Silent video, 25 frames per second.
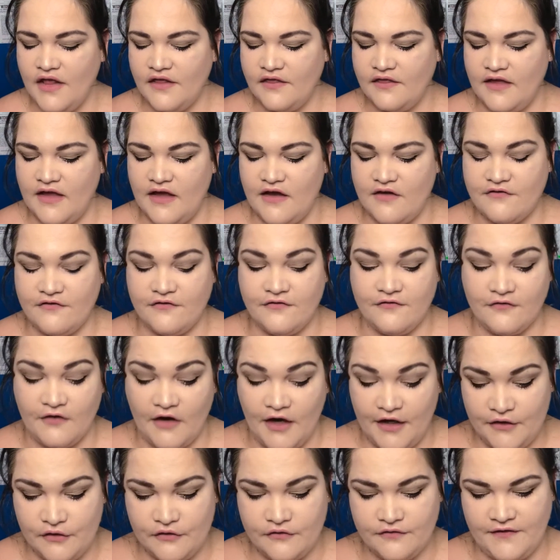The
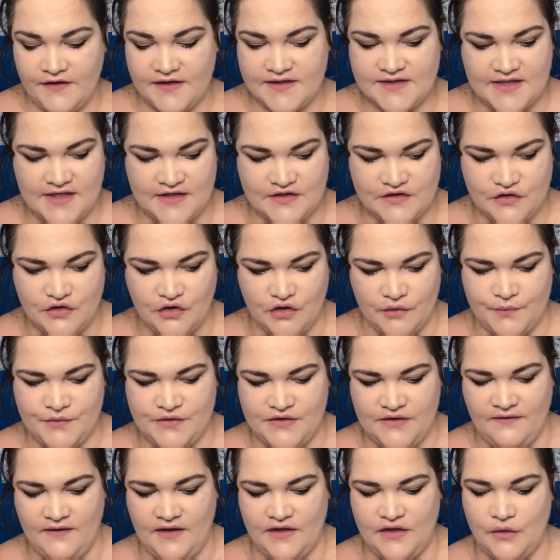final foundation
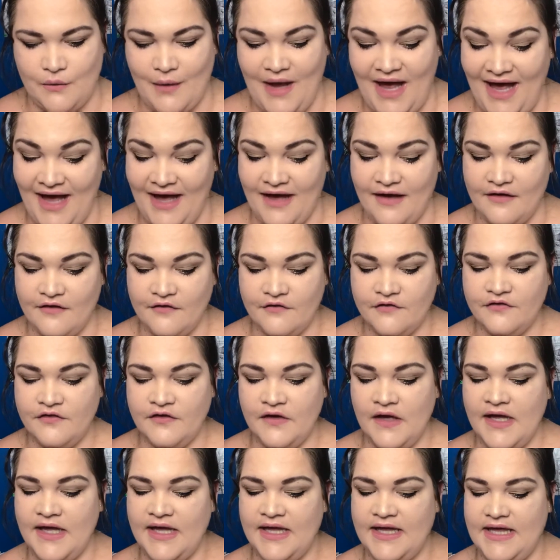option that you have
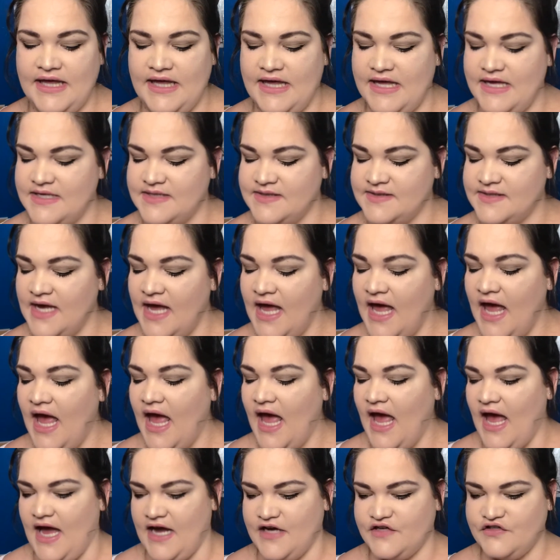is
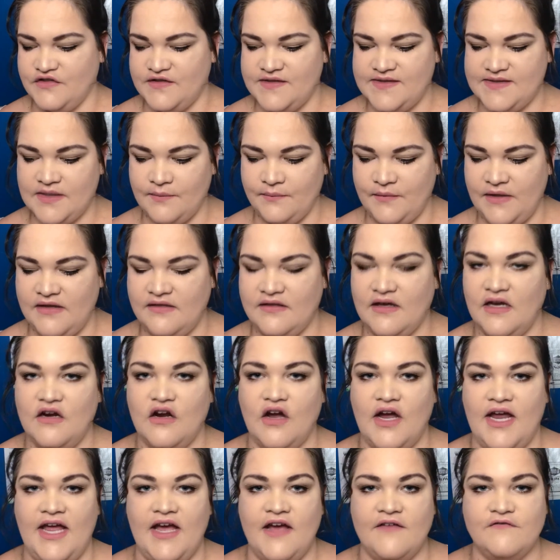Actually something that
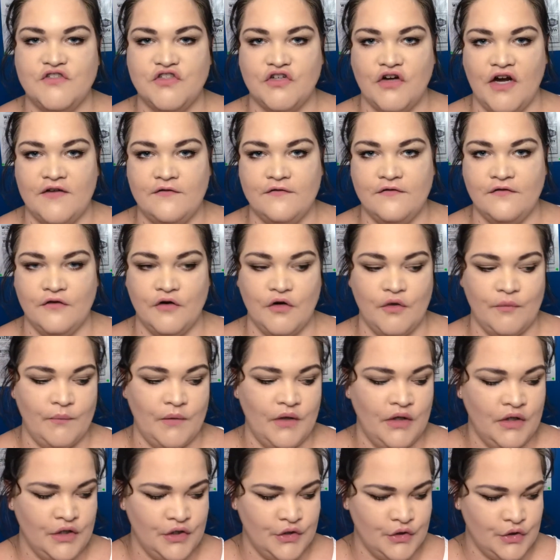I have tried from
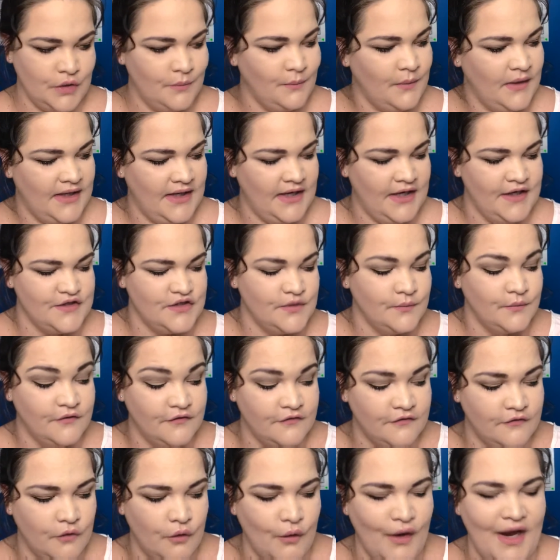Nude by Nature
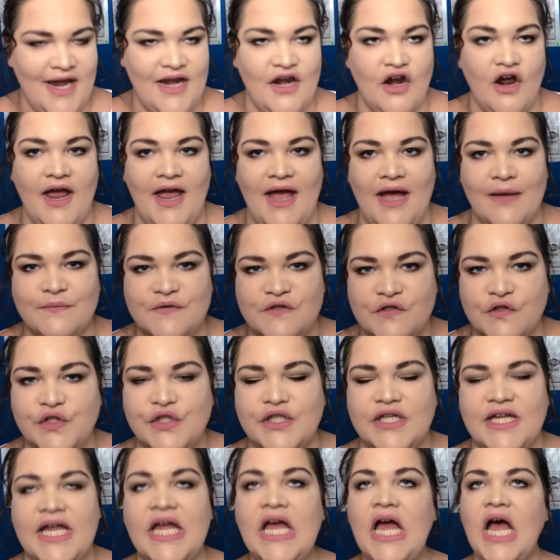before, and I
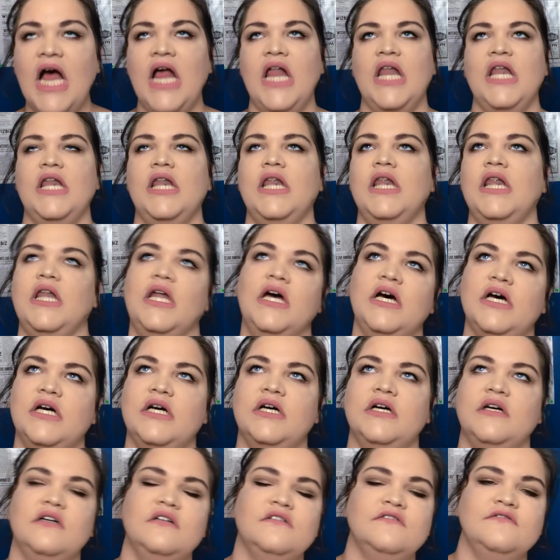absolutely
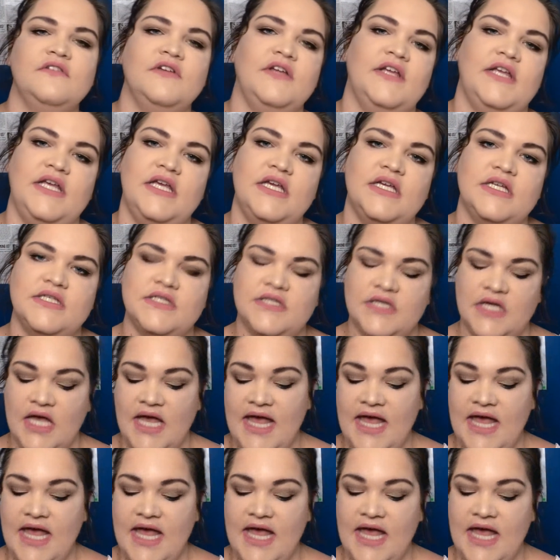love it.